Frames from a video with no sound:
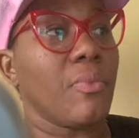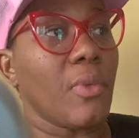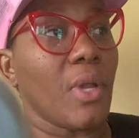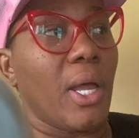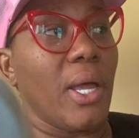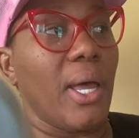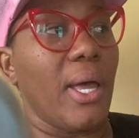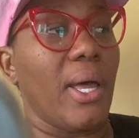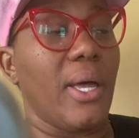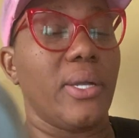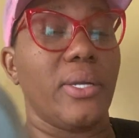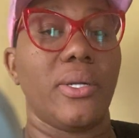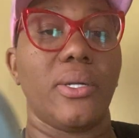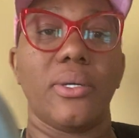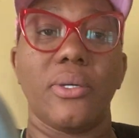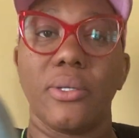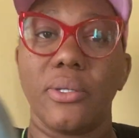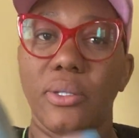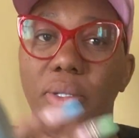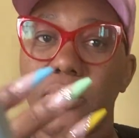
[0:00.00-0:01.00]

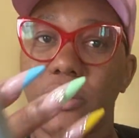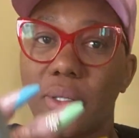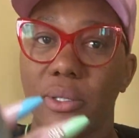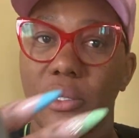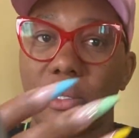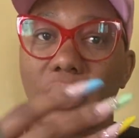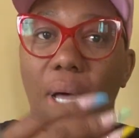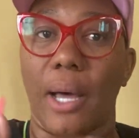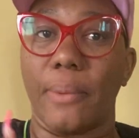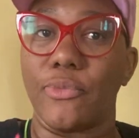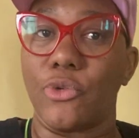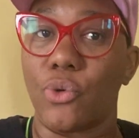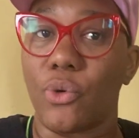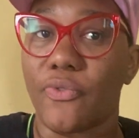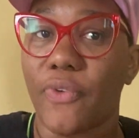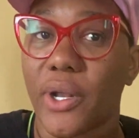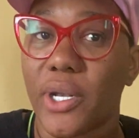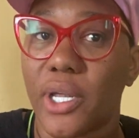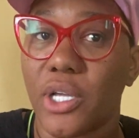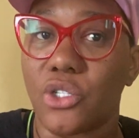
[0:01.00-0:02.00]
And I'm doing
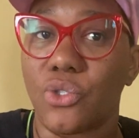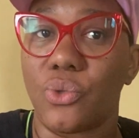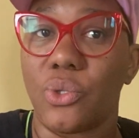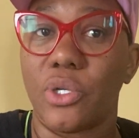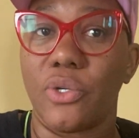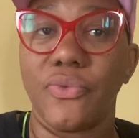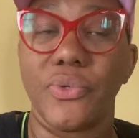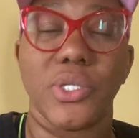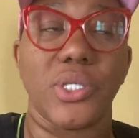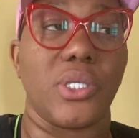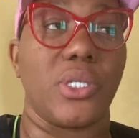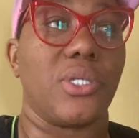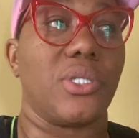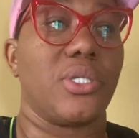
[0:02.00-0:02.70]
financial literacy.